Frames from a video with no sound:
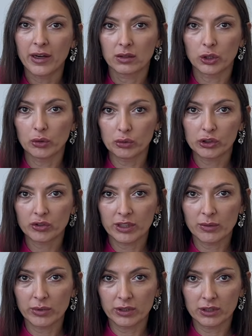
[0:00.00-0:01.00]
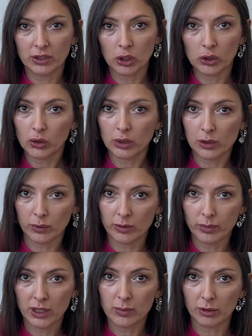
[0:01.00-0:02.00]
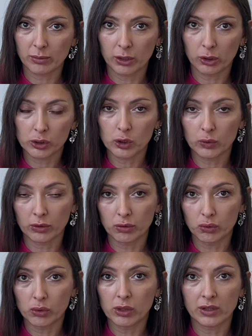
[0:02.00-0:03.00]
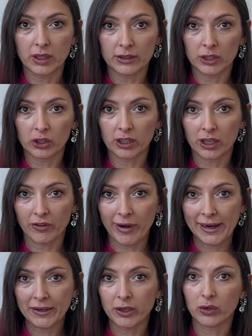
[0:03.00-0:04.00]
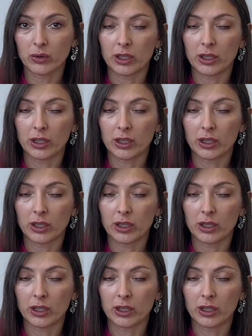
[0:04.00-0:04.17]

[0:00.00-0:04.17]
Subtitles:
You lose credibility not only with people but also with Google, that's not going to rank you,